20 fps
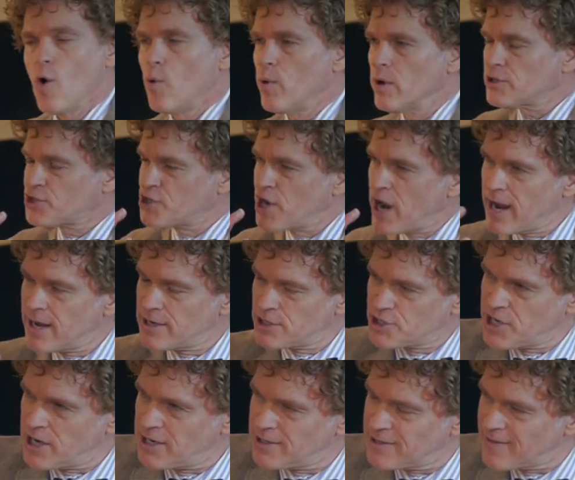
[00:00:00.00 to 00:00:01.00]
We're
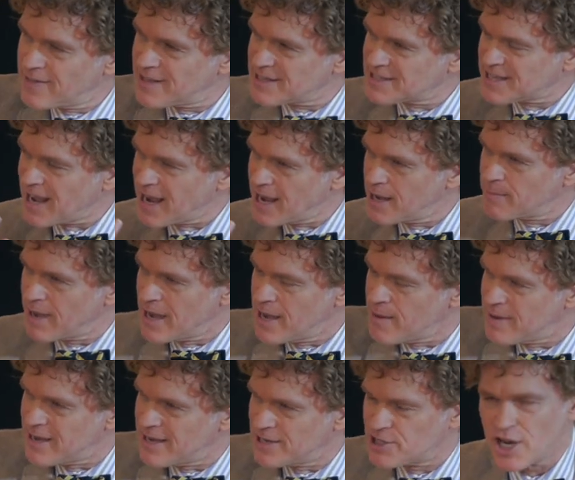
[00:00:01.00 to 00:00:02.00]
changed into the same
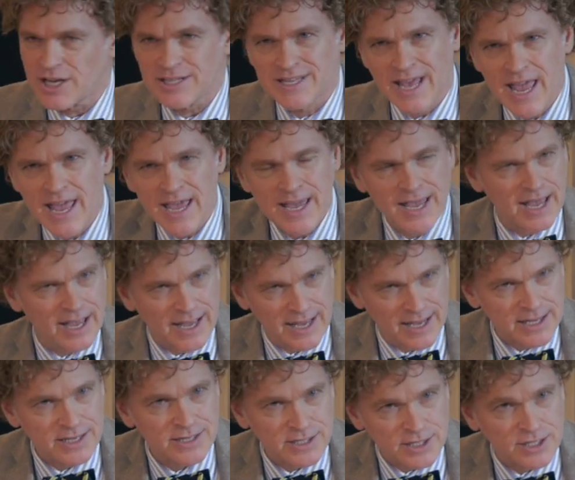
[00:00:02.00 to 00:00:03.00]
image as he
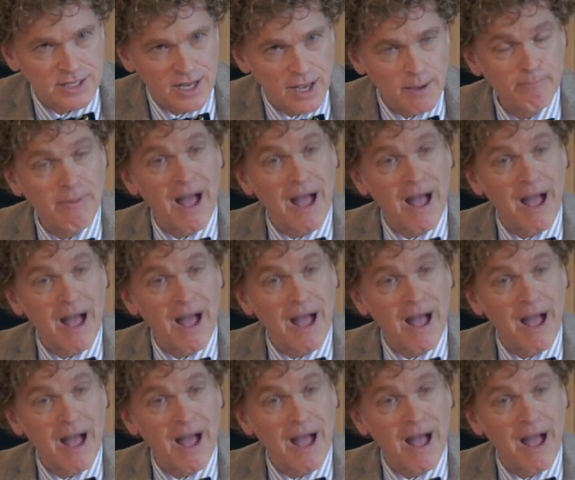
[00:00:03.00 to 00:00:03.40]
is. Mm-hmm.